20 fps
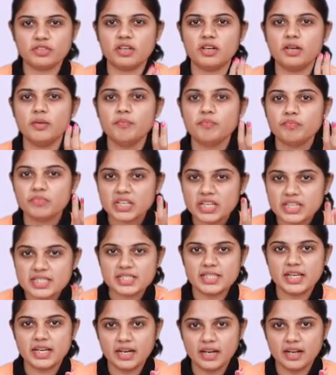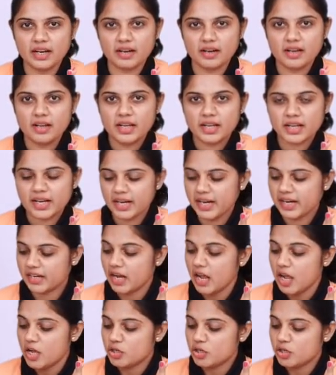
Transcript: the signal correct